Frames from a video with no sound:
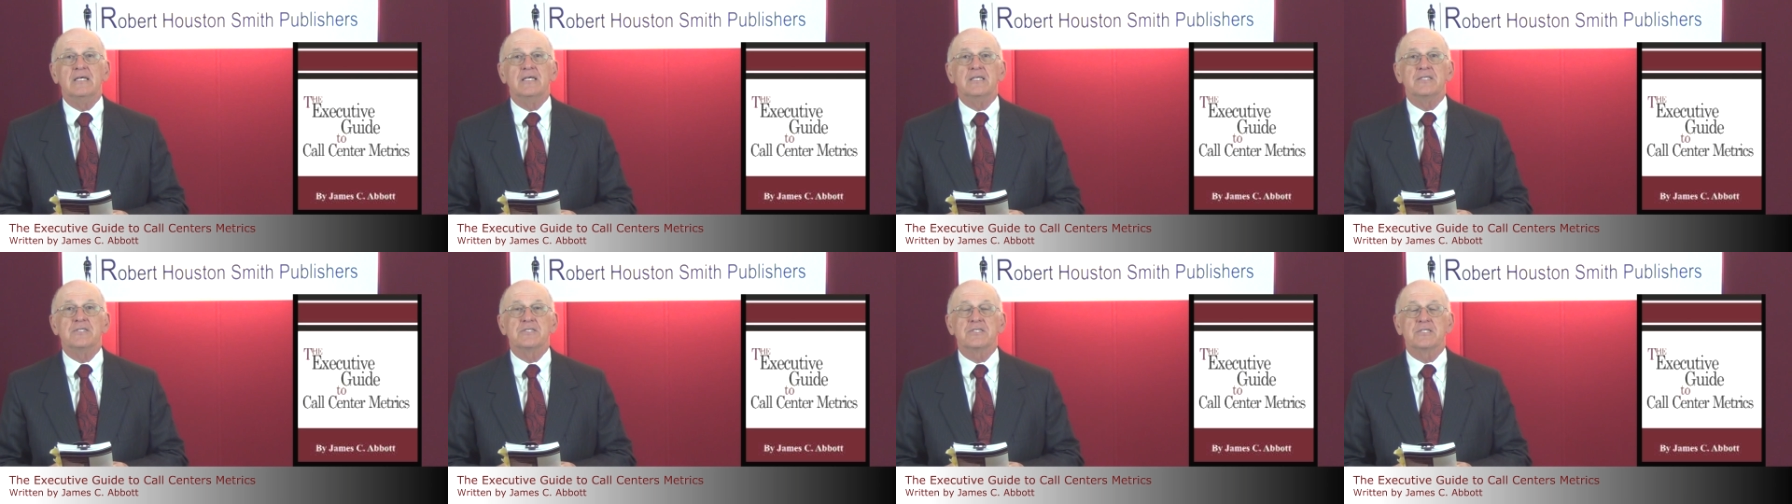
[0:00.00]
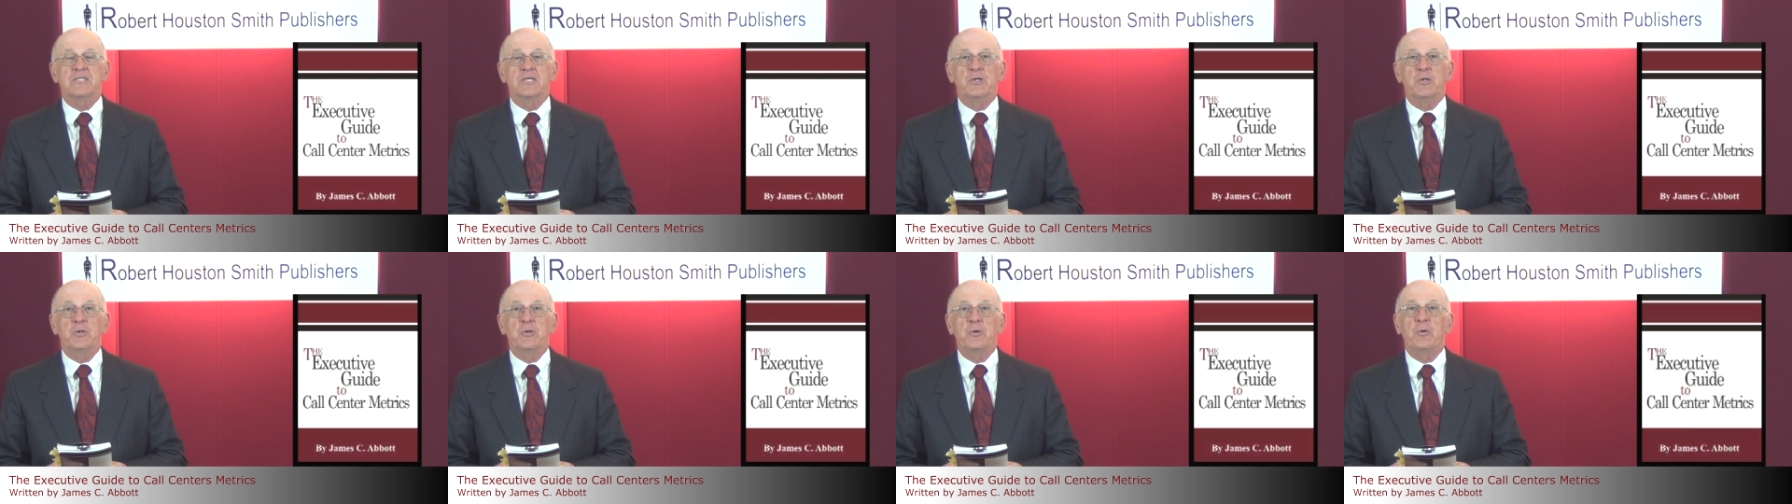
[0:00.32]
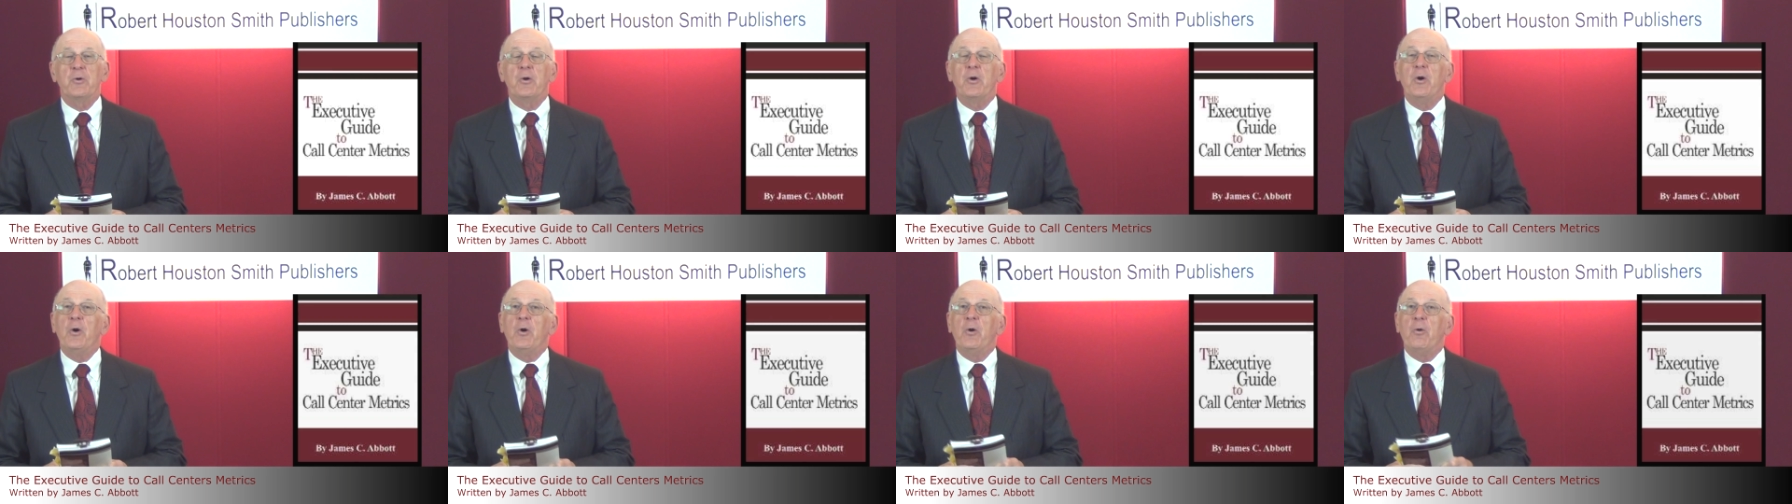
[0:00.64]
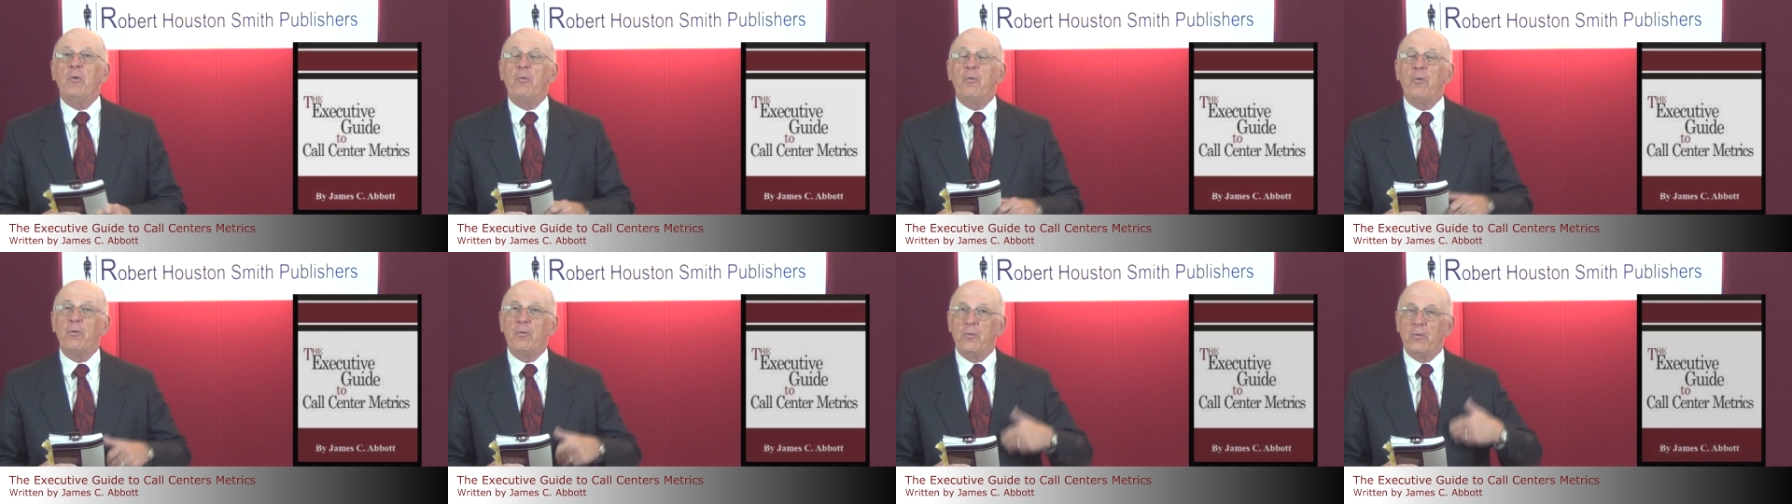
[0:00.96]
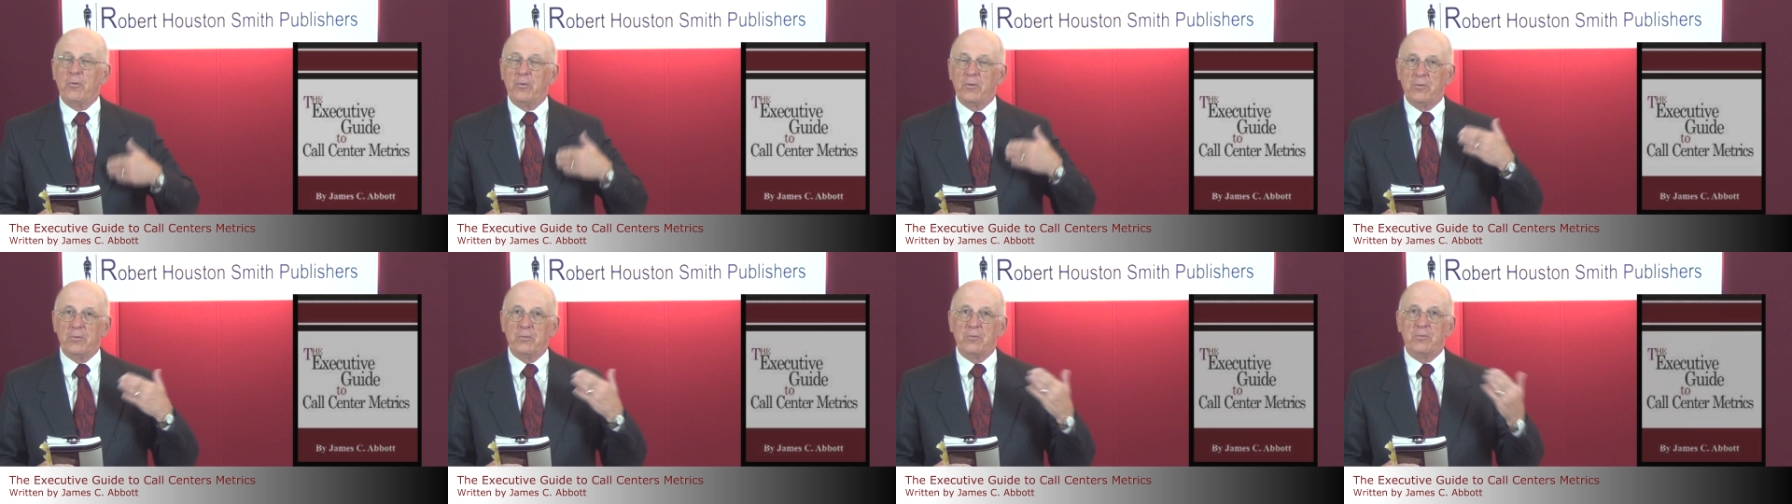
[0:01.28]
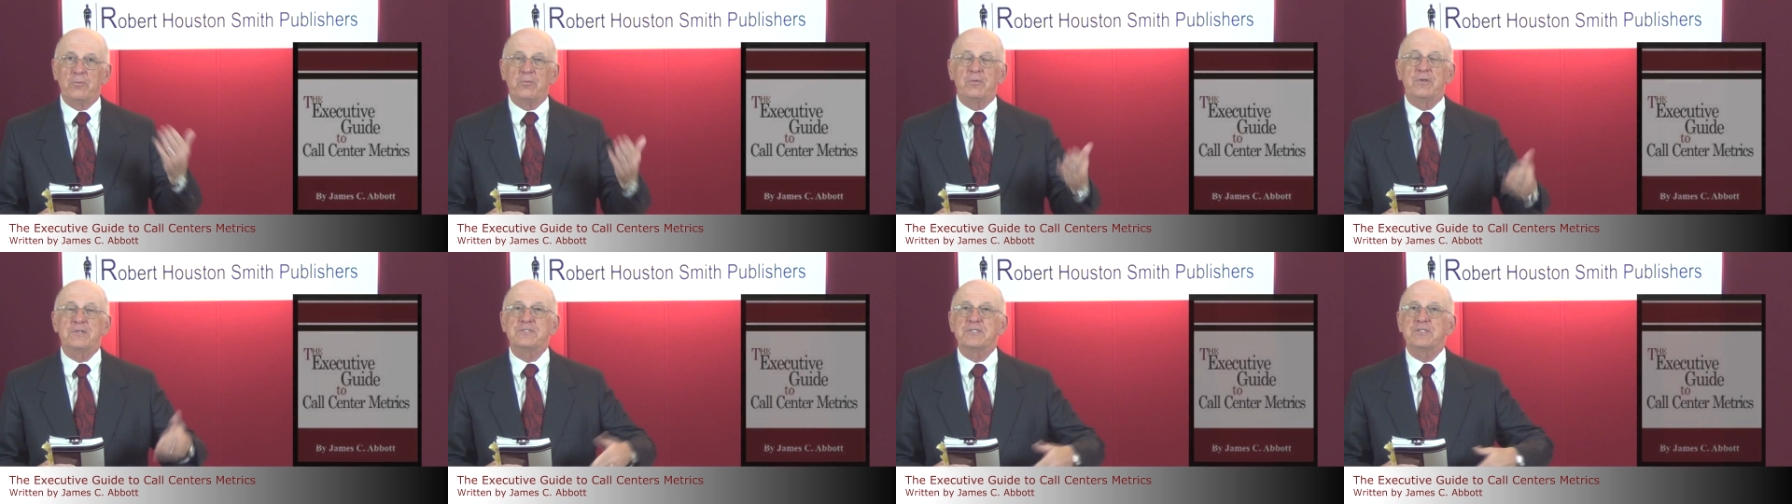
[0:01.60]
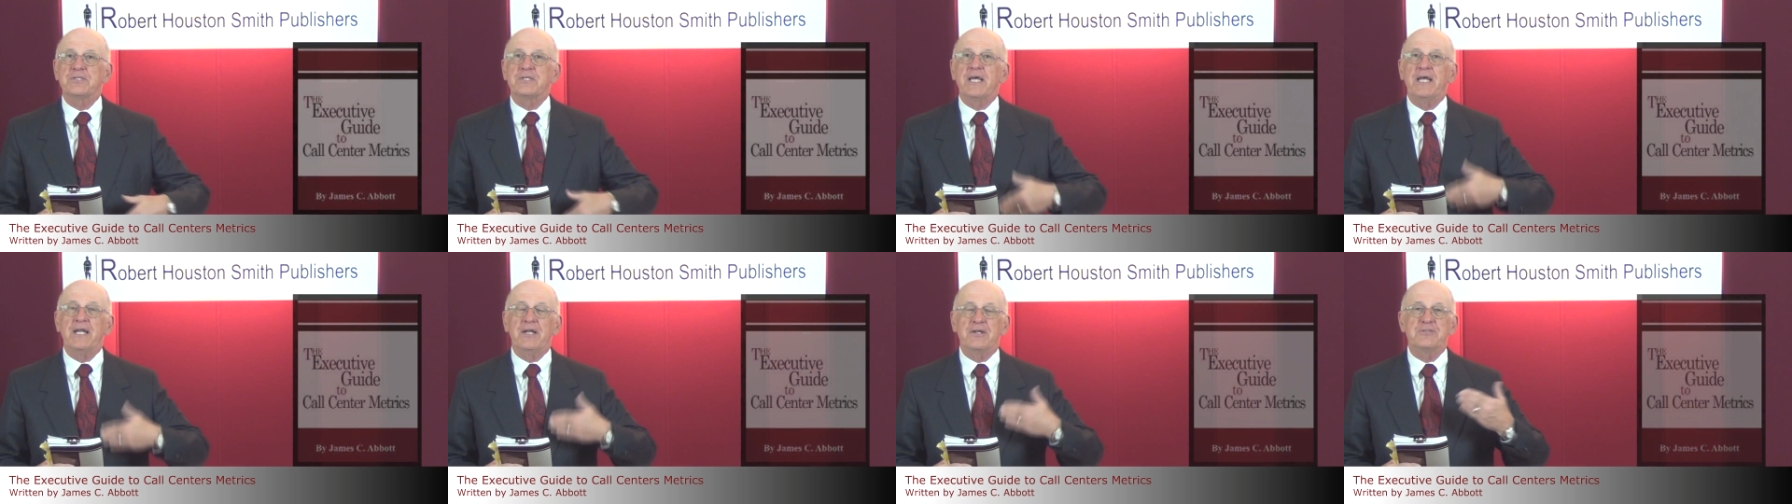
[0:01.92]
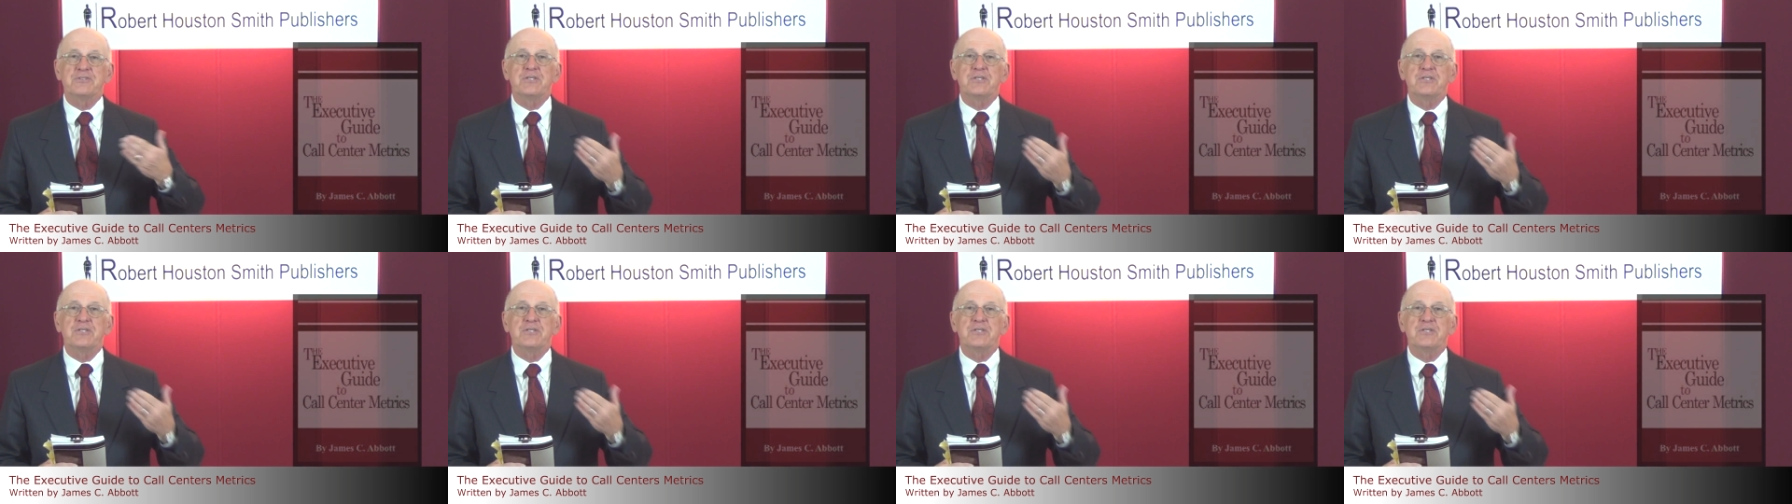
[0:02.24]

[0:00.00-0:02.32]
So let's kind